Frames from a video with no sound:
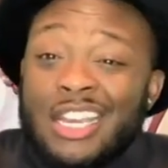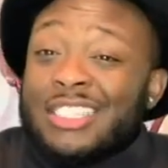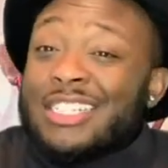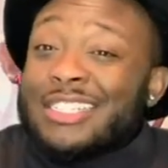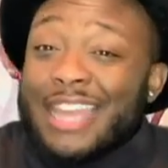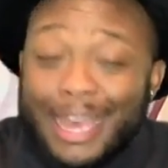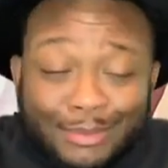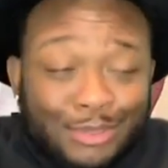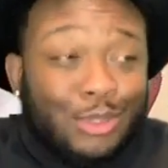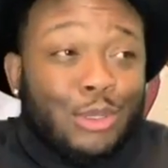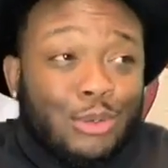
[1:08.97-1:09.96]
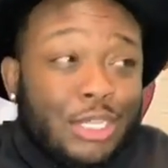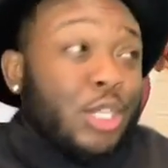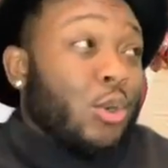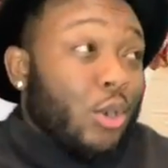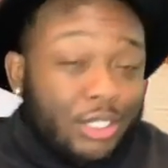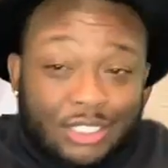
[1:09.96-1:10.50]
She's absolutely
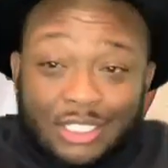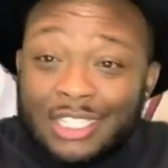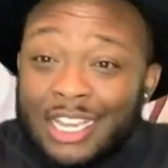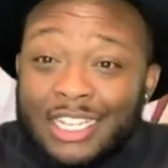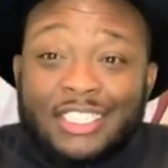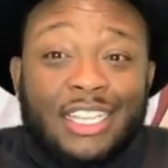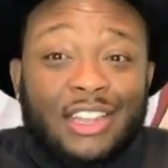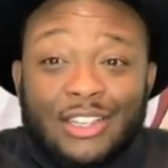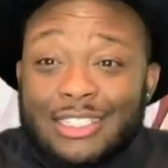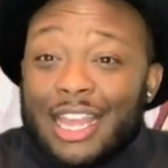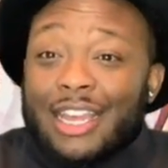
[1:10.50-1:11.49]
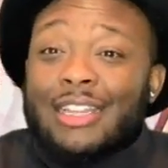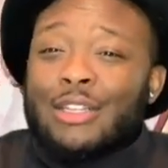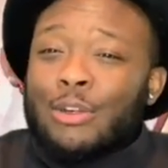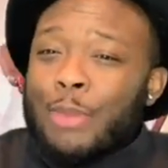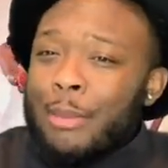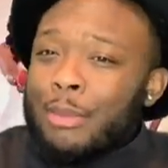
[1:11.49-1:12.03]
gorgeous. She looks like a little
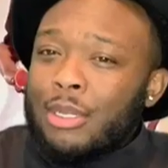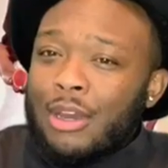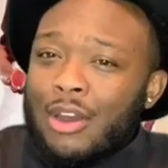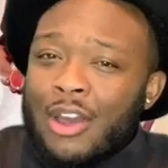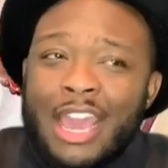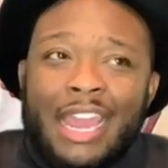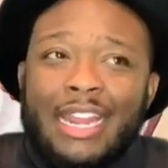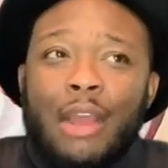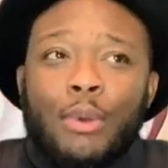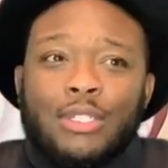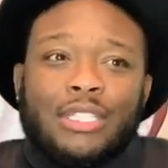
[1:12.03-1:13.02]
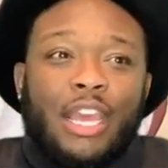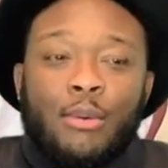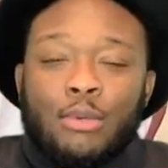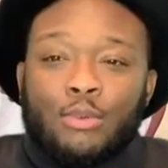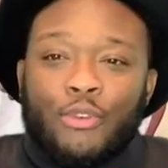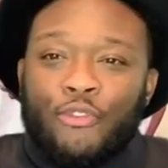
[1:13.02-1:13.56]
baby doll. And I will say it
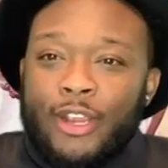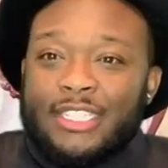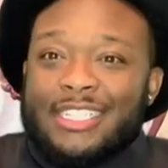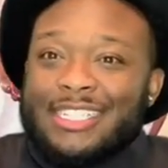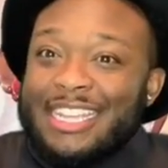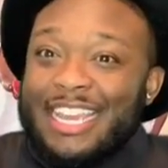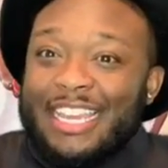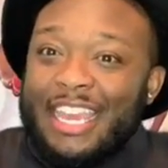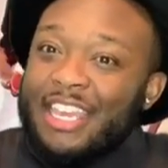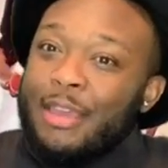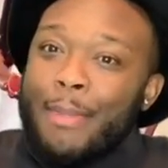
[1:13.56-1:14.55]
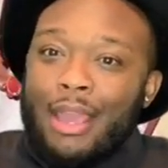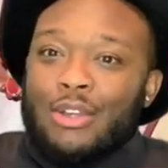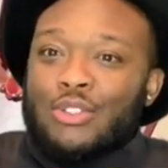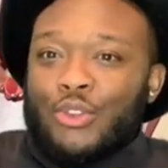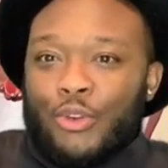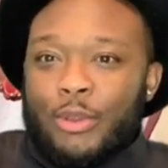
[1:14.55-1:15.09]
was refreshing seeing Kenya back on
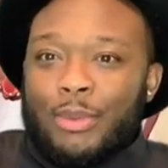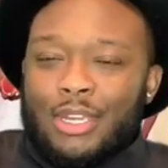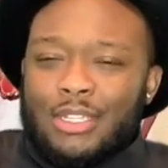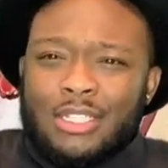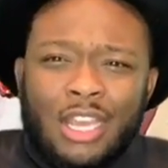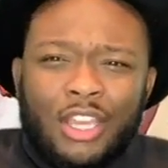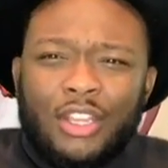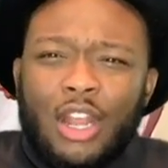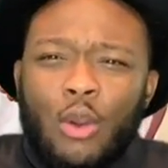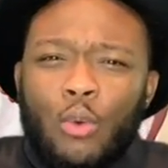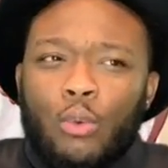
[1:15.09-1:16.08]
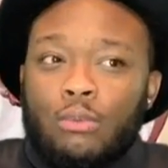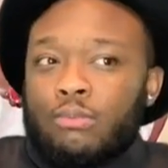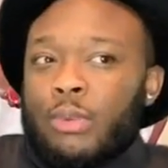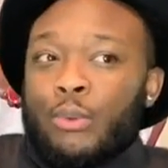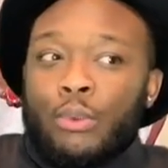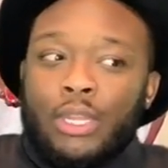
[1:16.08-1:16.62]
screen because, you know,
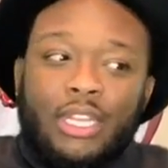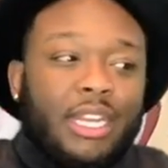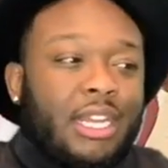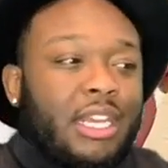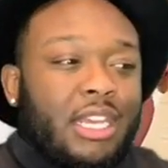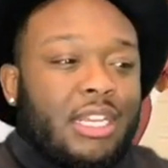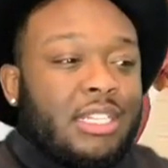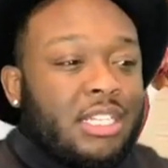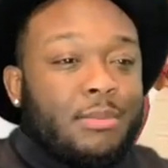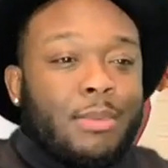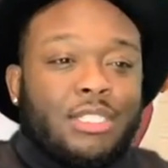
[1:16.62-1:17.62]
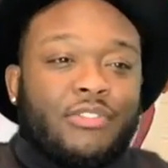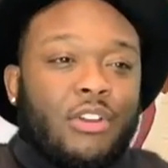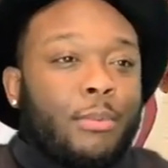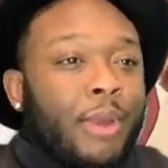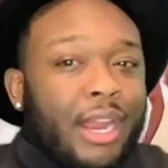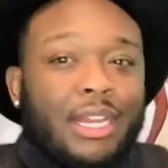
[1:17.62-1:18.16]
we really didn't get to see much of her
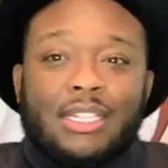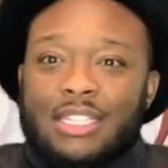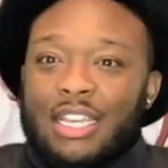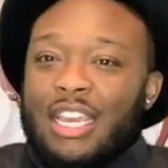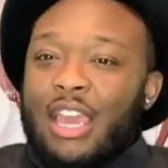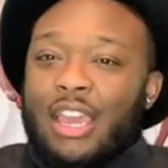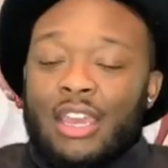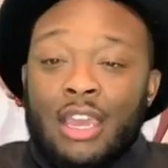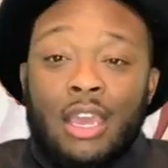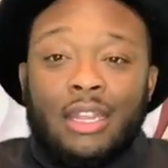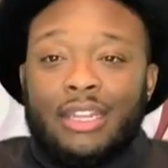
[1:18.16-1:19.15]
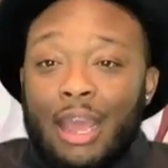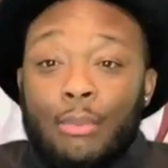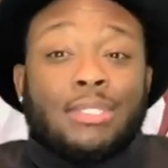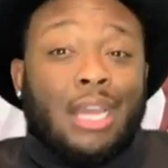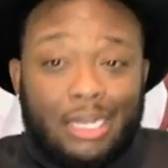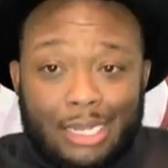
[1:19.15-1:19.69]
pregnancy. And that was
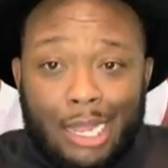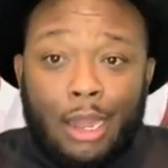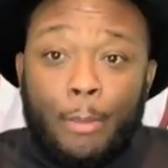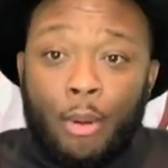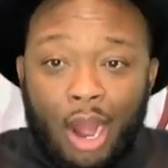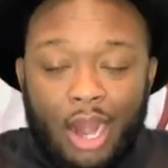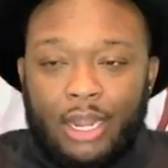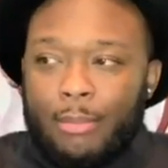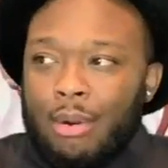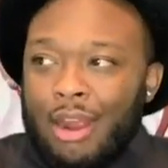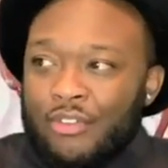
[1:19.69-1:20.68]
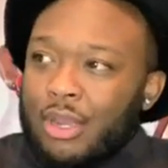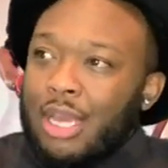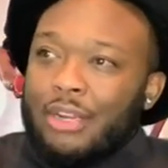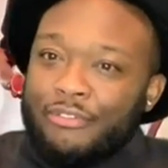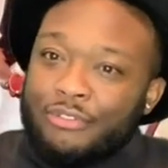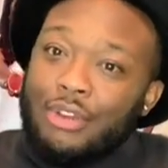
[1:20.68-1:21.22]
kind of like a part that Bravo kind
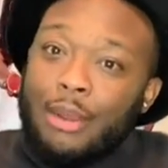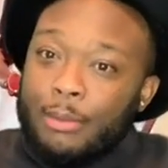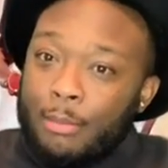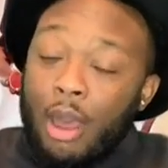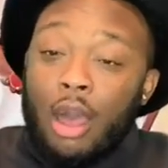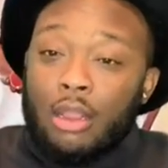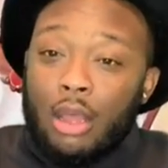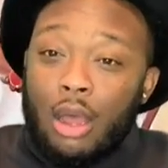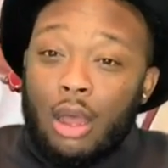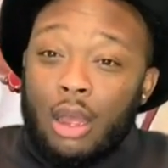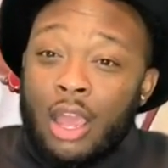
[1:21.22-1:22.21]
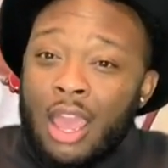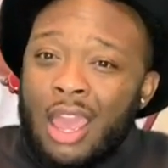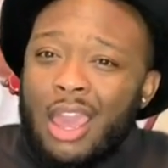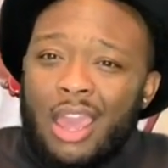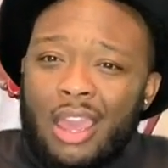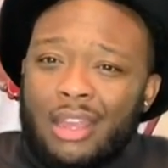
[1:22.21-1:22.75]
of dropped the ball on.
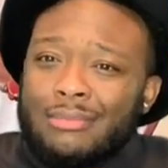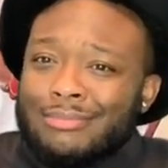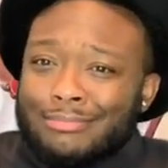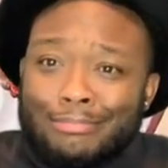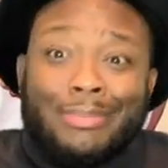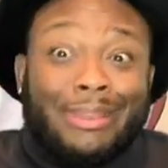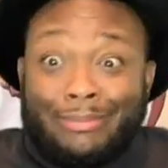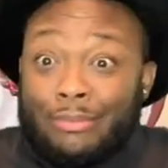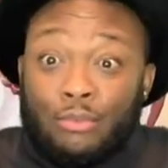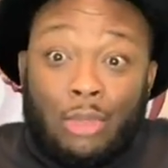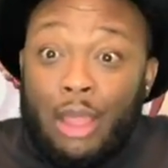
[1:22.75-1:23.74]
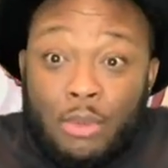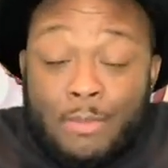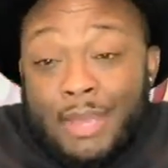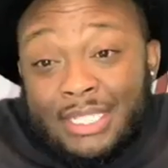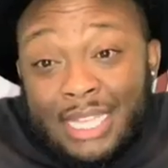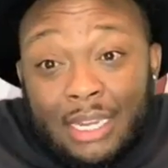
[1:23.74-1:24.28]
And like we
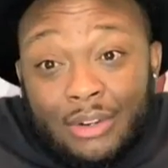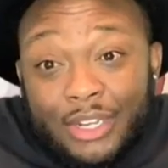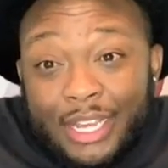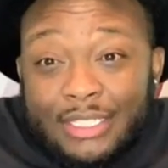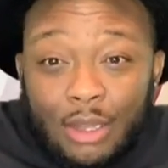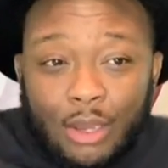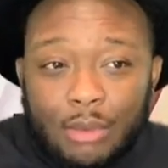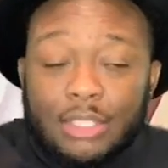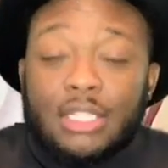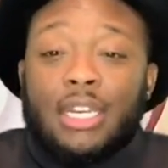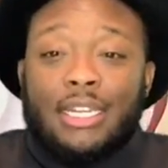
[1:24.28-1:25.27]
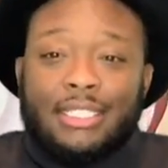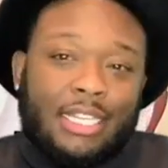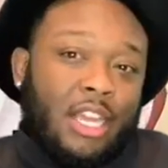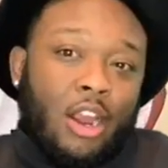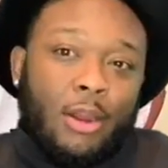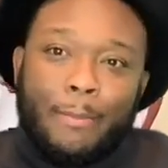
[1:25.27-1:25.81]
missed out on that. So it was good to see
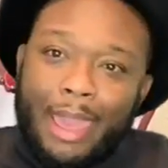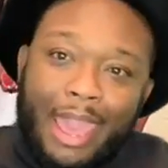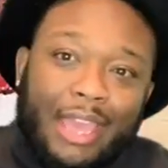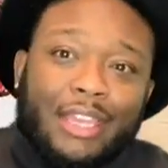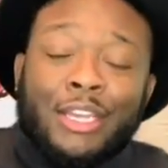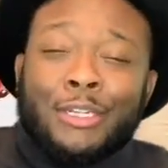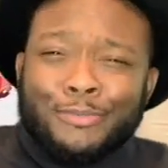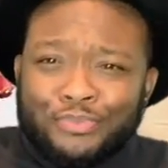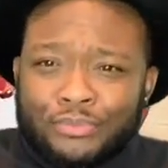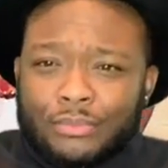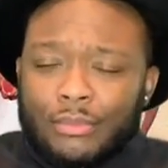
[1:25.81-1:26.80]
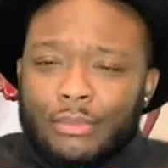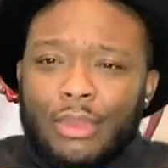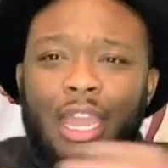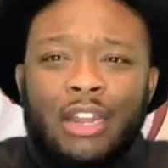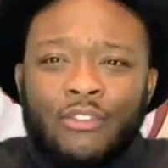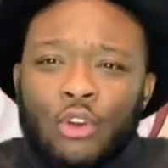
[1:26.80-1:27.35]
her back.
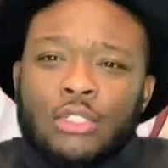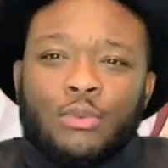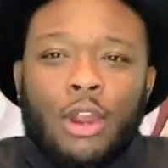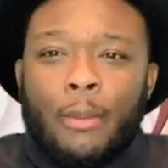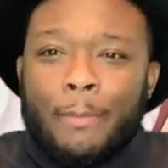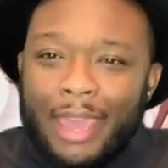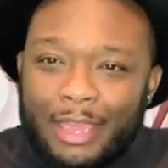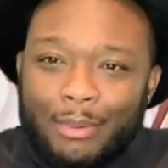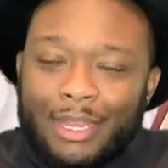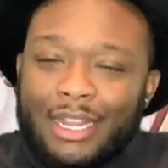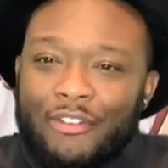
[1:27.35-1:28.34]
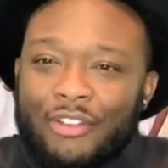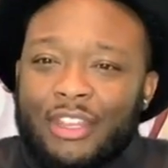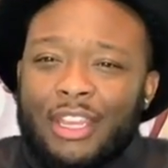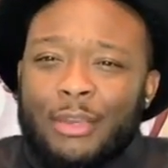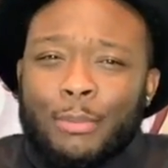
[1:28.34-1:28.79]
And of course with her baby and everything.